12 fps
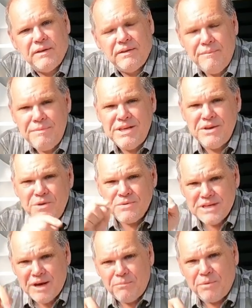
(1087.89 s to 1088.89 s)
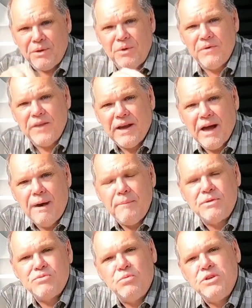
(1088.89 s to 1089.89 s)
Let me know down below in the
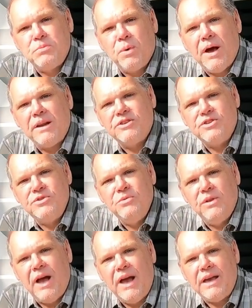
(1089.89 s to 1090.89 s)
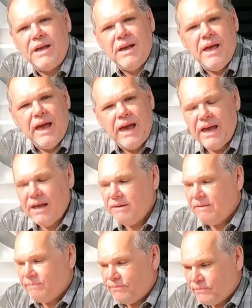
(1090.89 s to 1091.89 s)
comments which products you like,
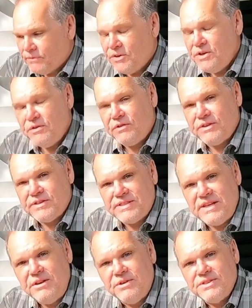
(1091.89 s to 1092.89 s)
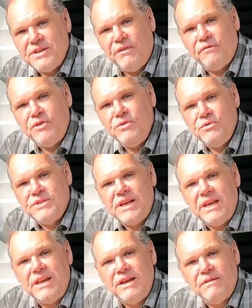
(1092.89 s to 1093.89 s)
and do you see yourself
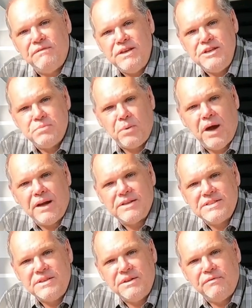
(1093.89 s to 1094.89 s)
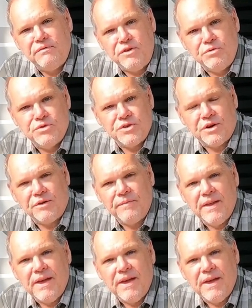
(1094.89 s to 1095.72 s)
using any of these products in the future?